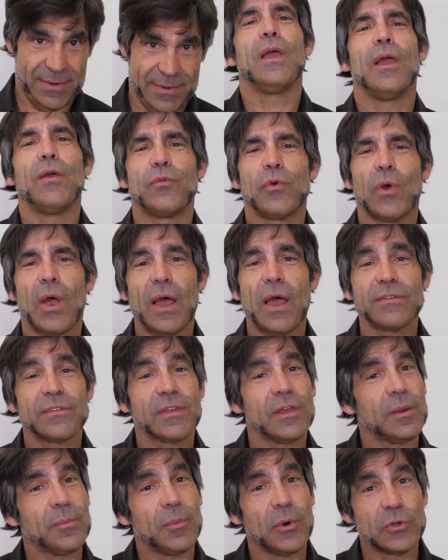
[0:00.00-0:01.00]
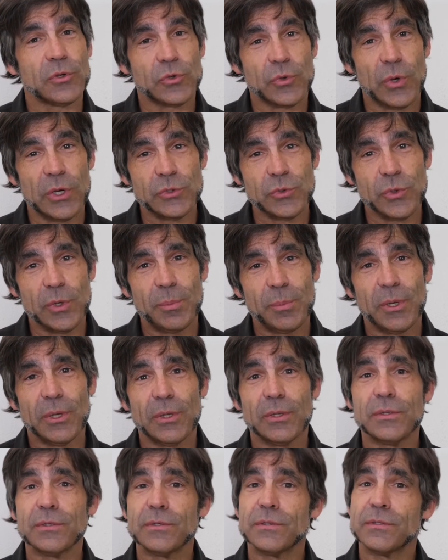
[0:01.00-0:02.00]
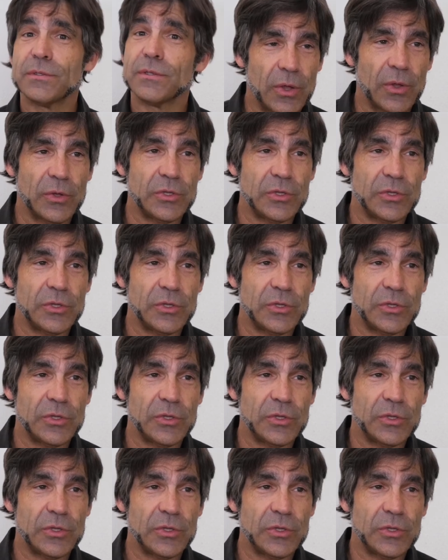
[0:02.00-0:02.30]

If you're asking about treasury bills,